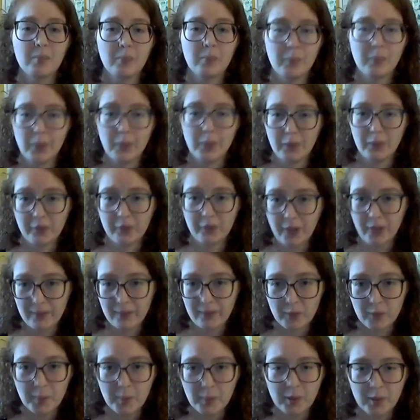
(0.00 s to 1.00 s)
but for
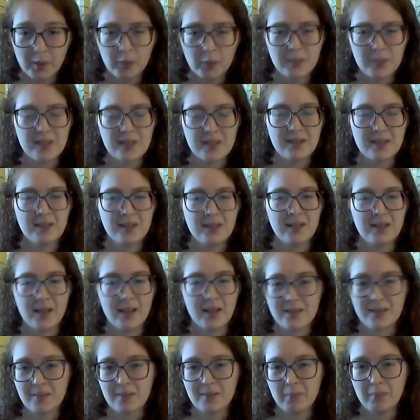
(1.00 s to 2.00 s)
every poem, it
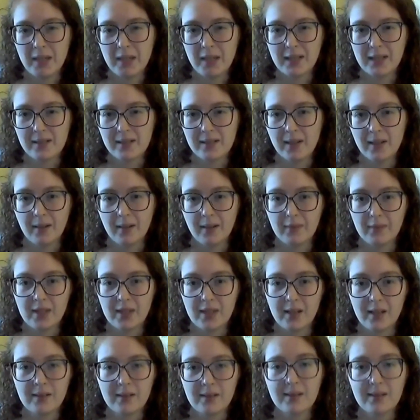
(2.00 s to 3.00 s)
doesn't make a ton of
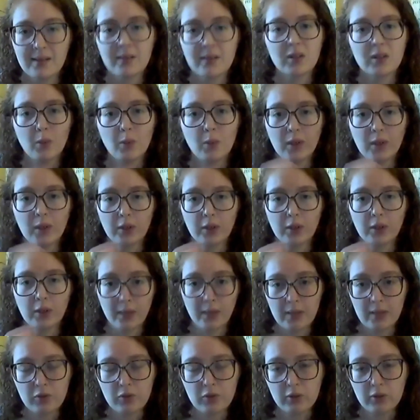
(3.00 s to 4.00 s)
sense. You want to
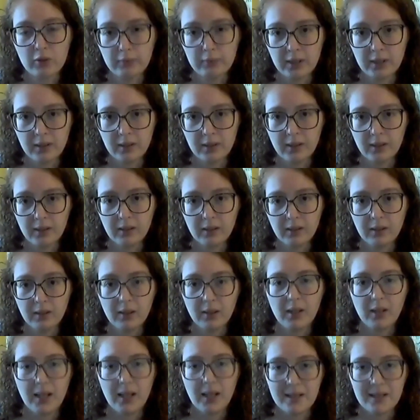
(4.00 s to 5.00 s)
ground your reader
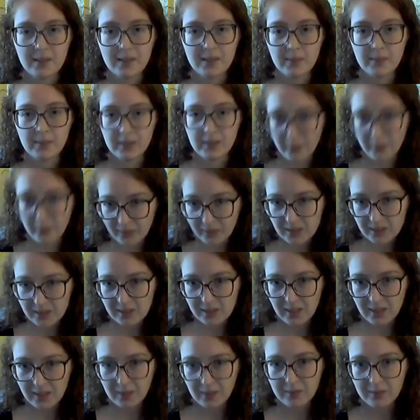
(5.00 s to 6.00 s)
in specific
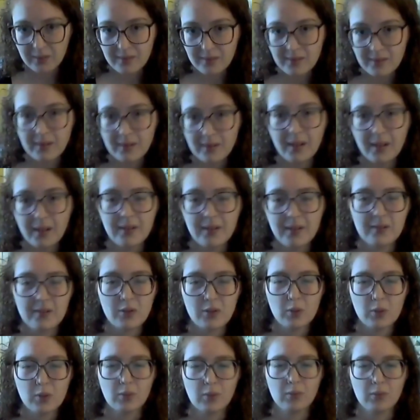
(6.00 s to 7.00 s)
details and
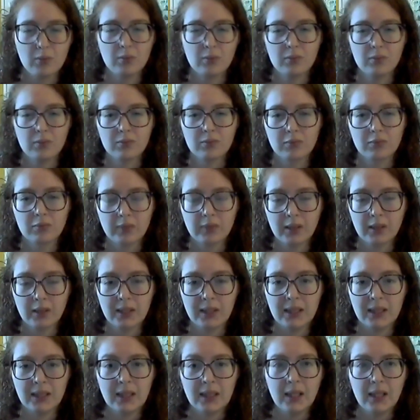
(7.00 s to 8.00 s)
to
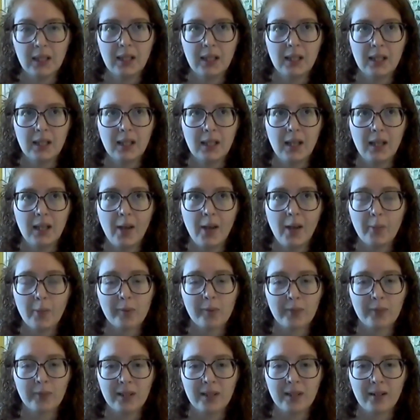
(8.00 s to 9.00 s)
really help
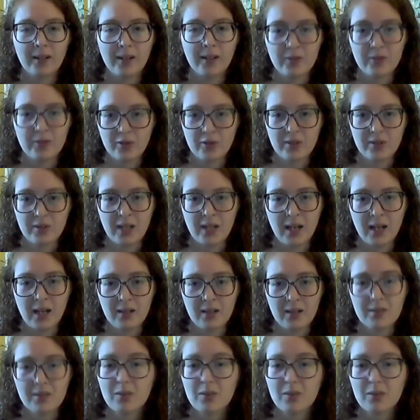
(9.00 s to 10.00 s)
the reader
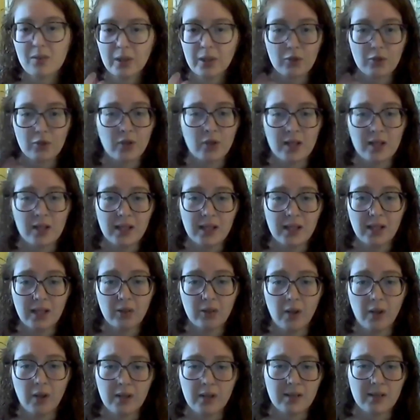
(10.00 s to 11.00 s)
understand what you're trying to get
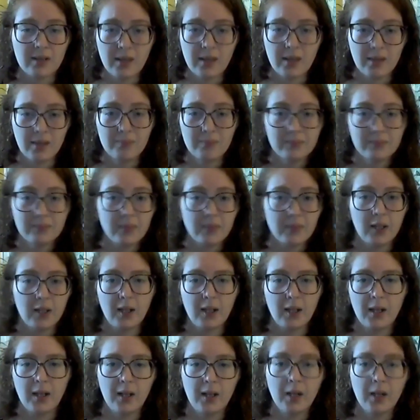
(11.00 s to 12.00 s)
across to them.
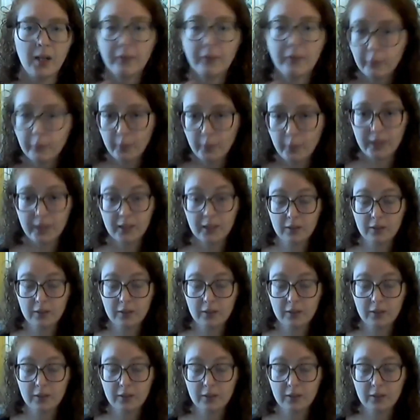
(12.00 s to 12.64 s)
Avoid